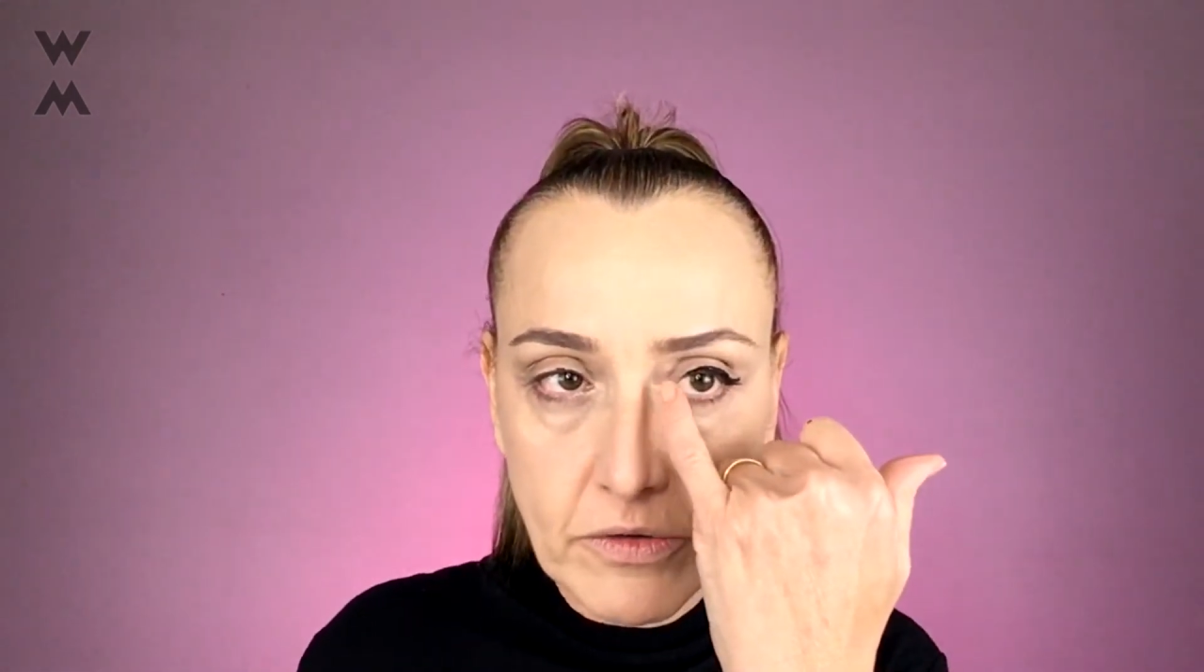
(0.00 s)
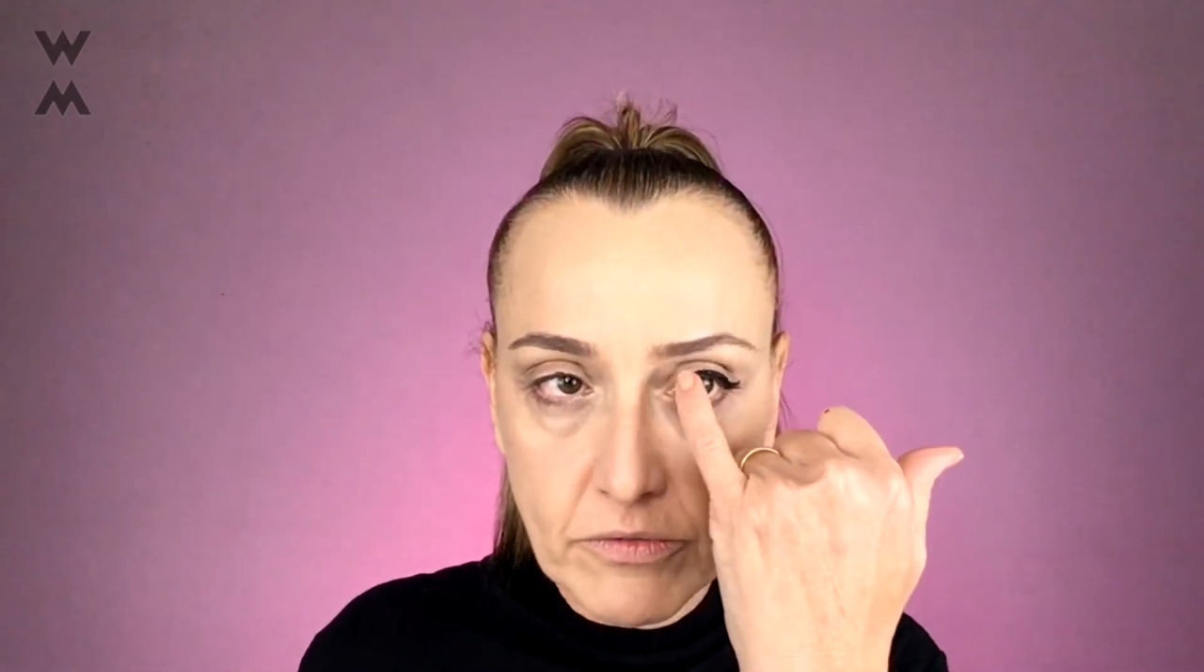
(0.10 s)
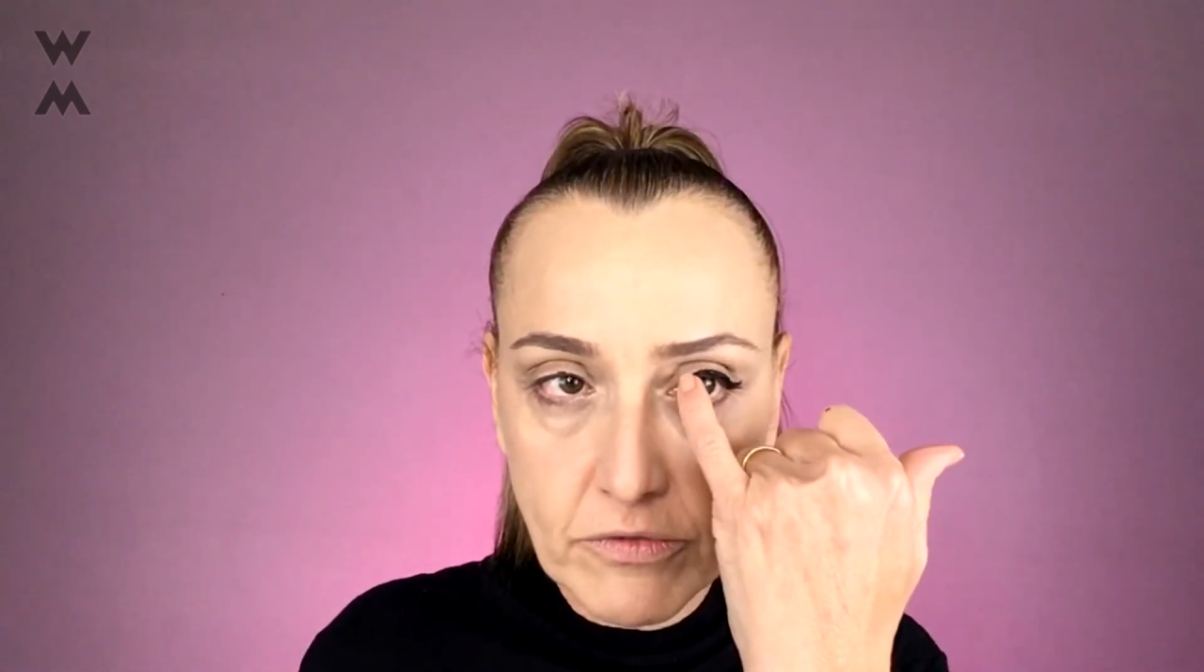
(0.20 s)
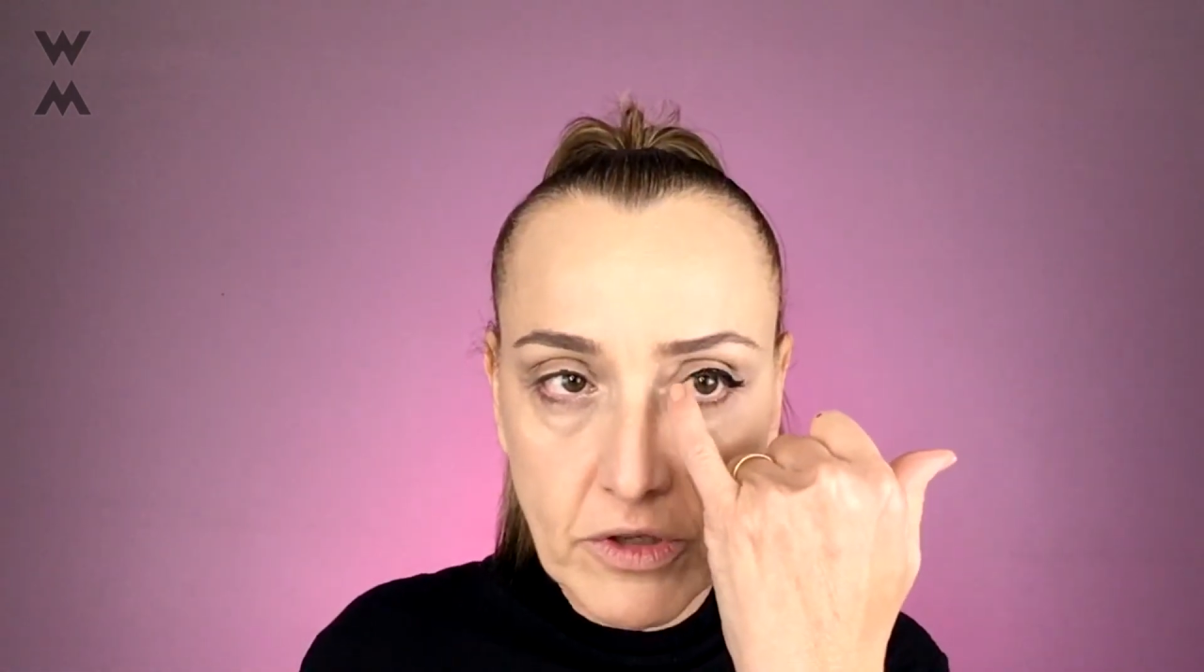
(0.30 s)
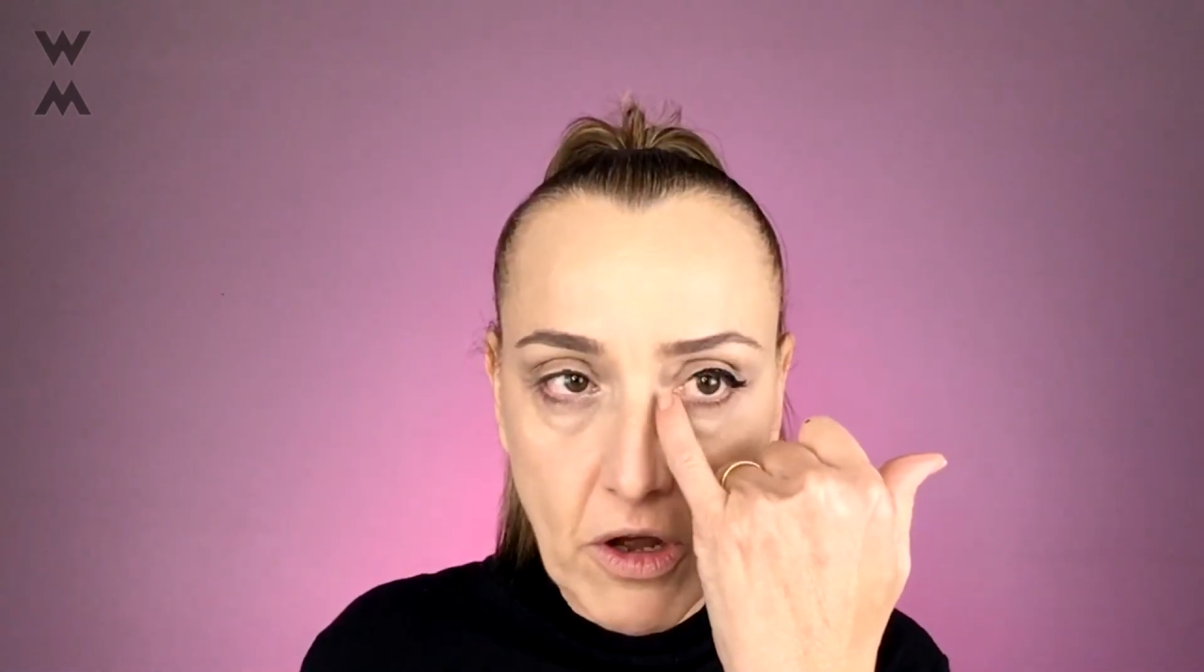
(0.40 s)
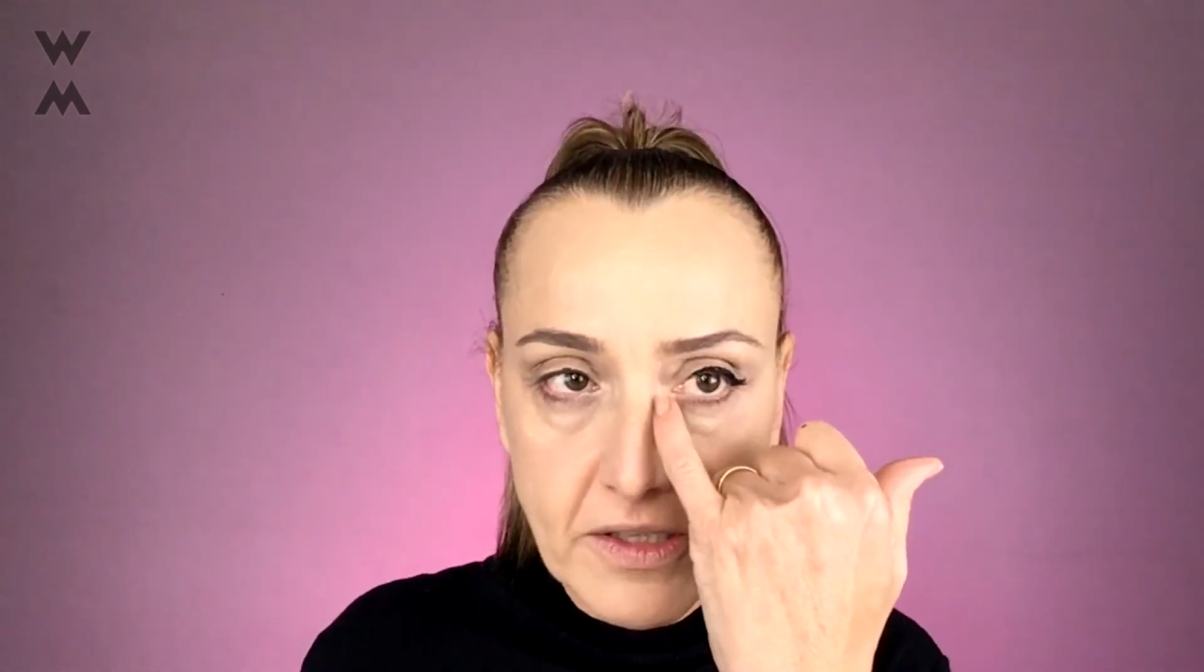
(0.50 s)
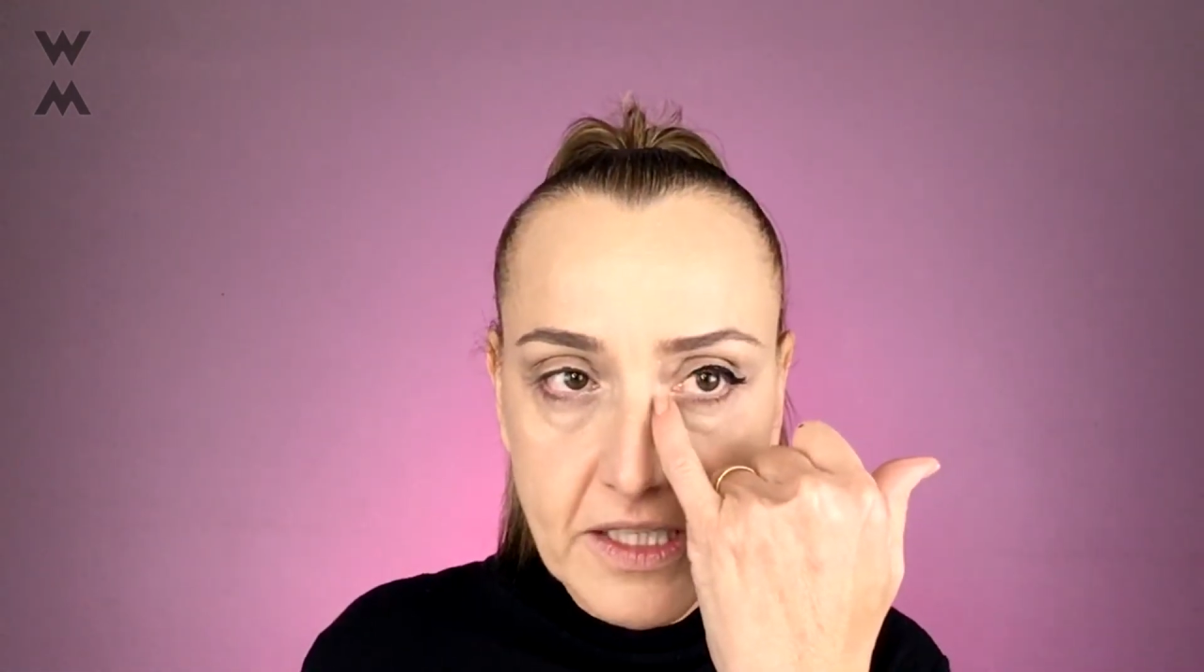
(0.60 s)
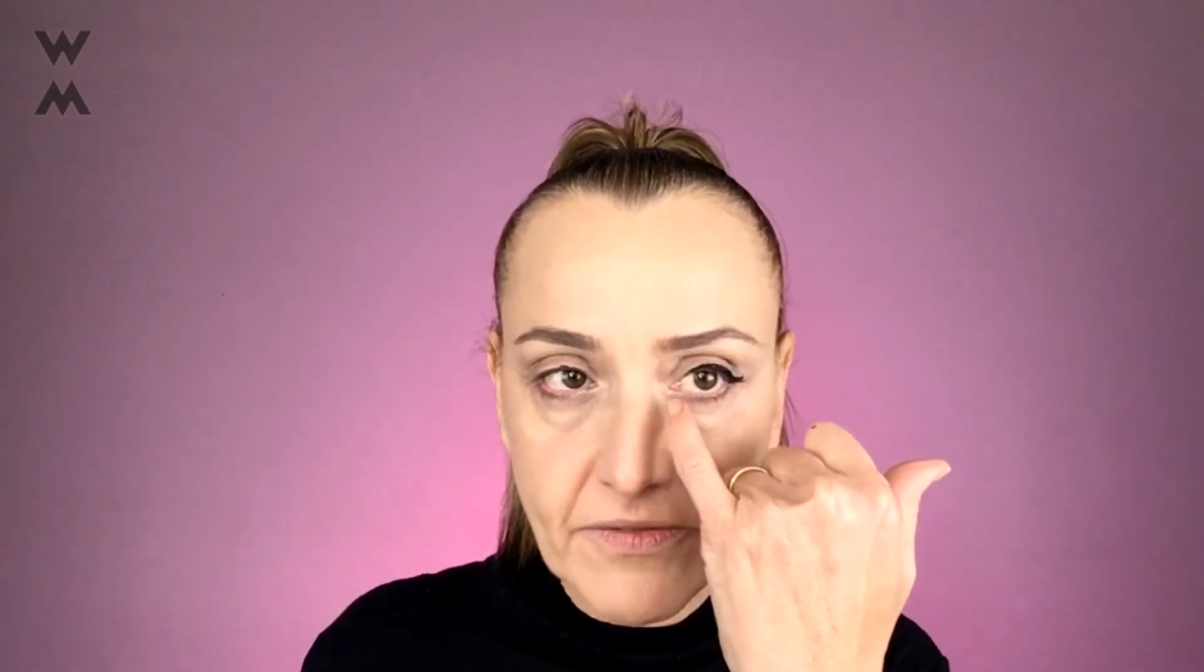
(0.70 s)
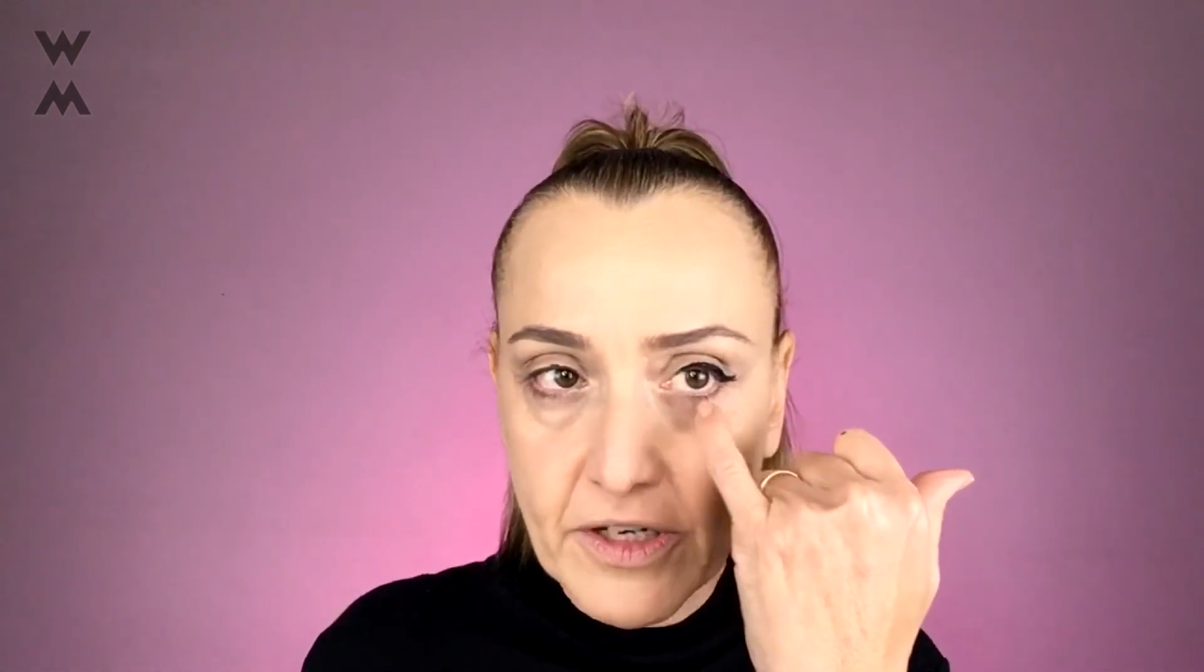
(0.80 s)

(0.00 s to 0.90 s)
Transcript: lots of